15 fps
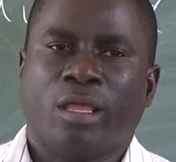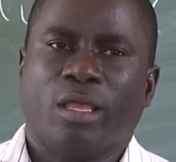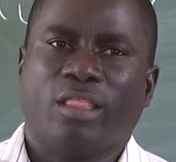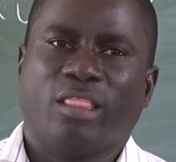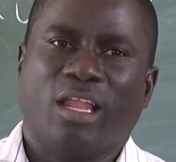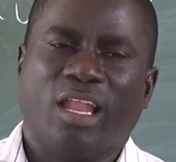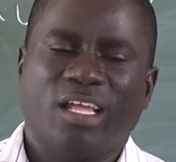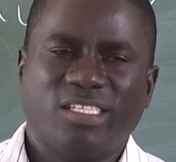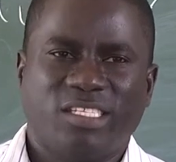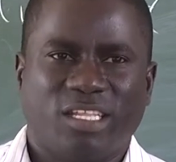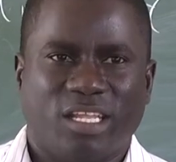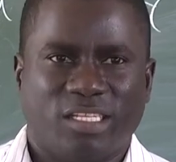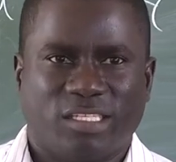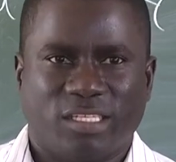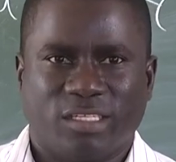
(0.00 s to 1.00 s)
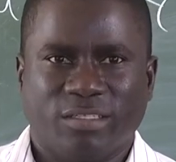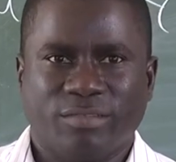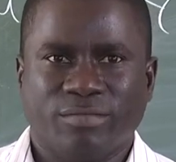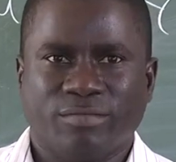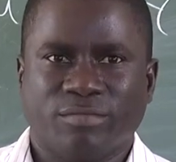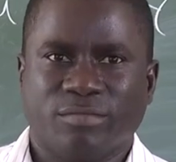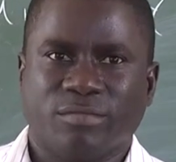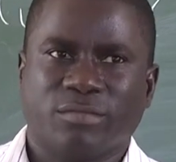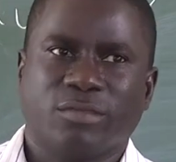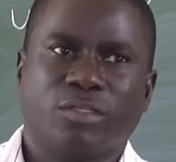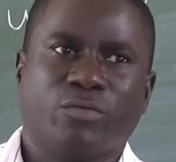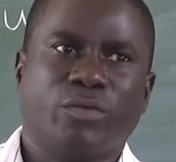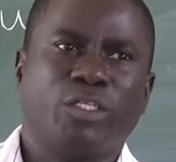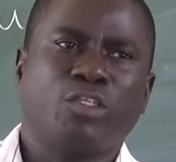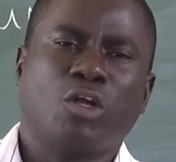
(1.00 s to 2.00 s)
In the last lesson,
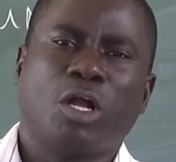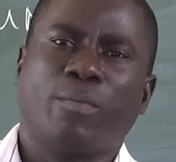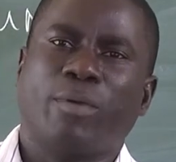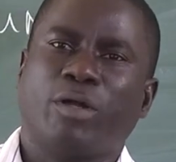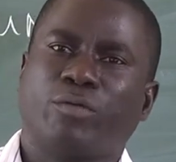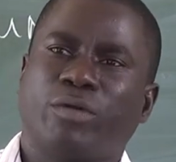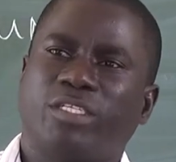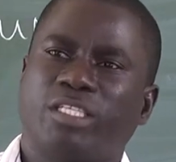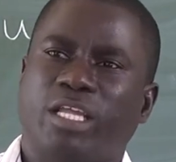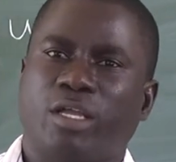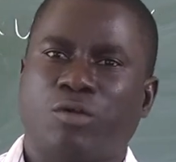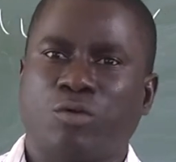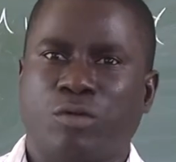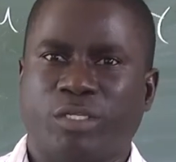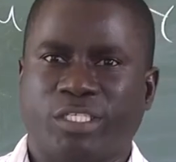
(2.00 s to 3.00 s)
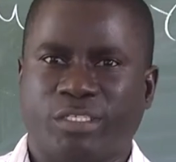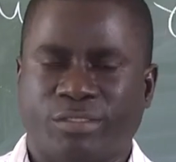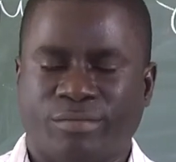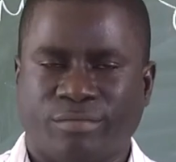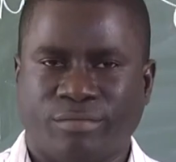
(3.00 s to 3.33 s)
we talk about what is ecology.